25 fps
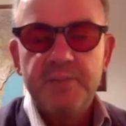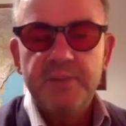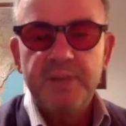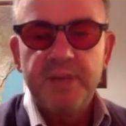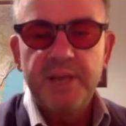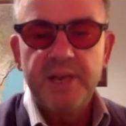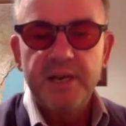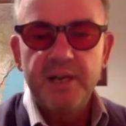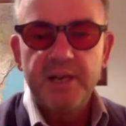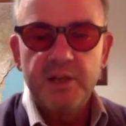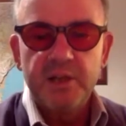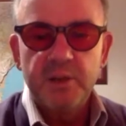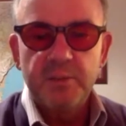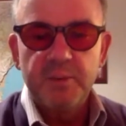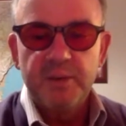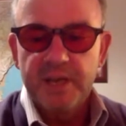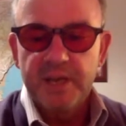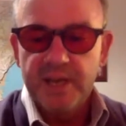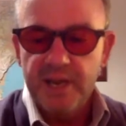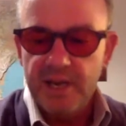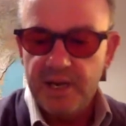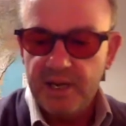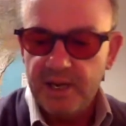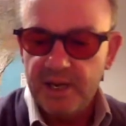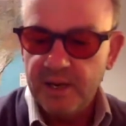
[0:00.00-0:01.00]
begin at the
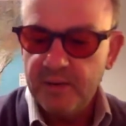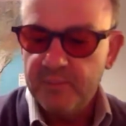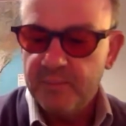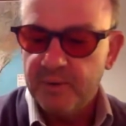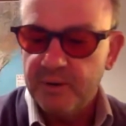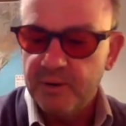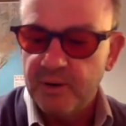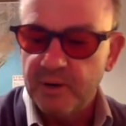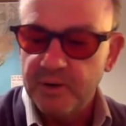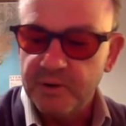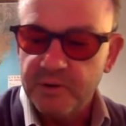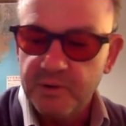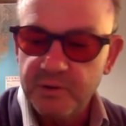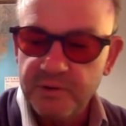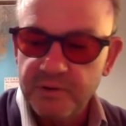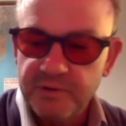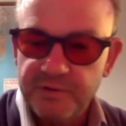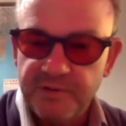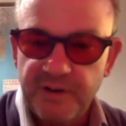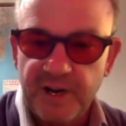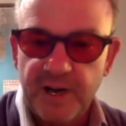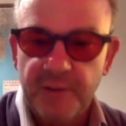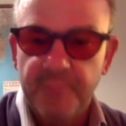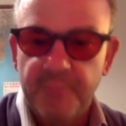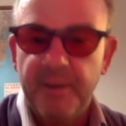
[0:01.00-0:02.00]
beginning, but not too
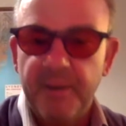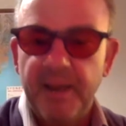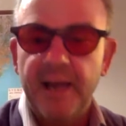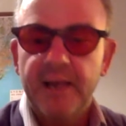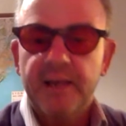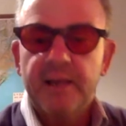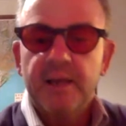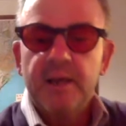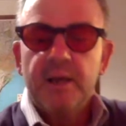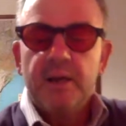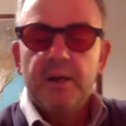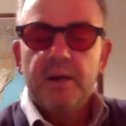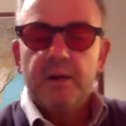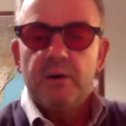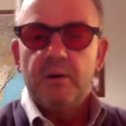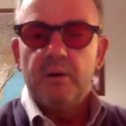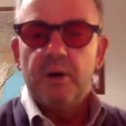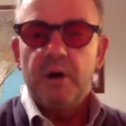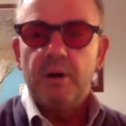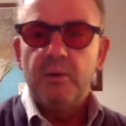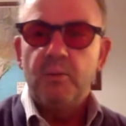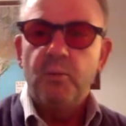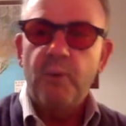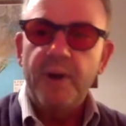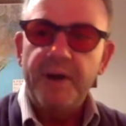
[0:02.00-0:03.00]
far back.
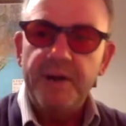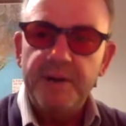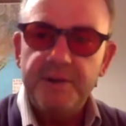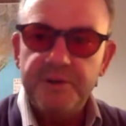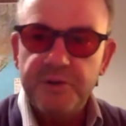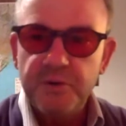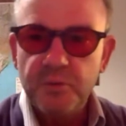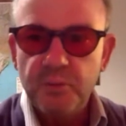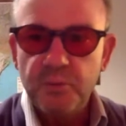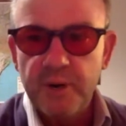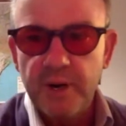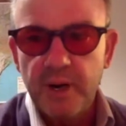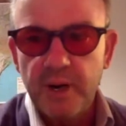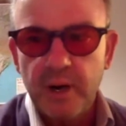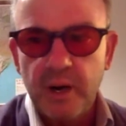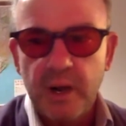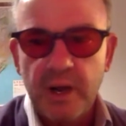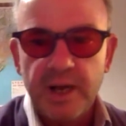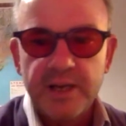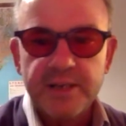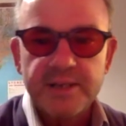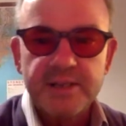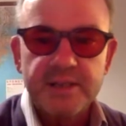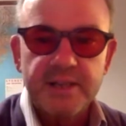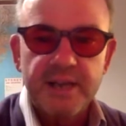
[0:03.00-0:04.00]
When did you
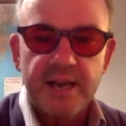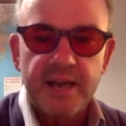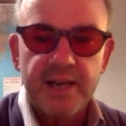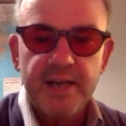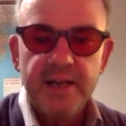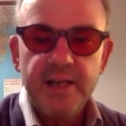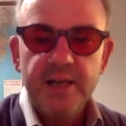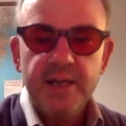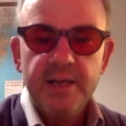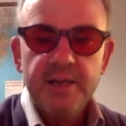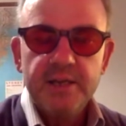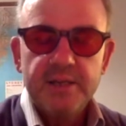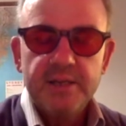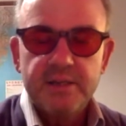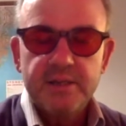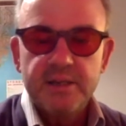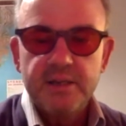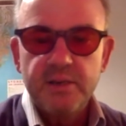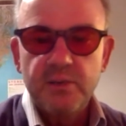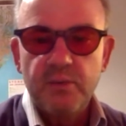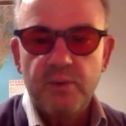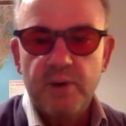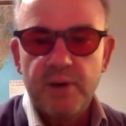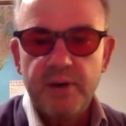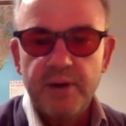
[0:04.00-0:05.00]
realize that
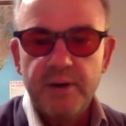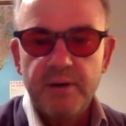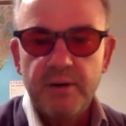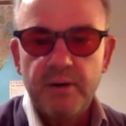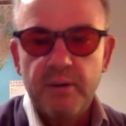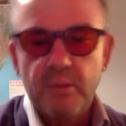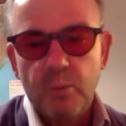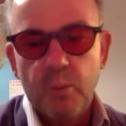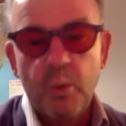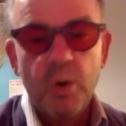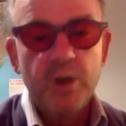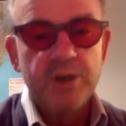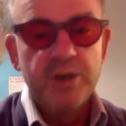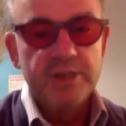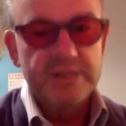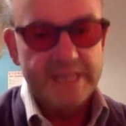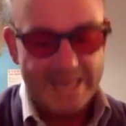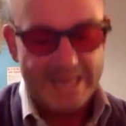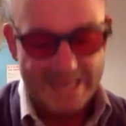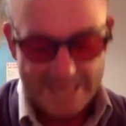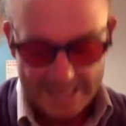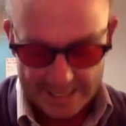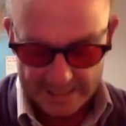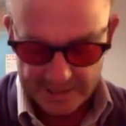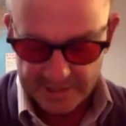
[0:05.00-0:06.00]
C1
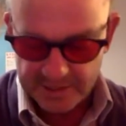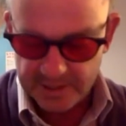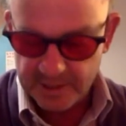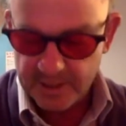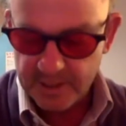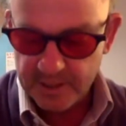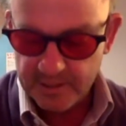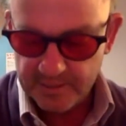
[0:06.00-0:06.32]
was it?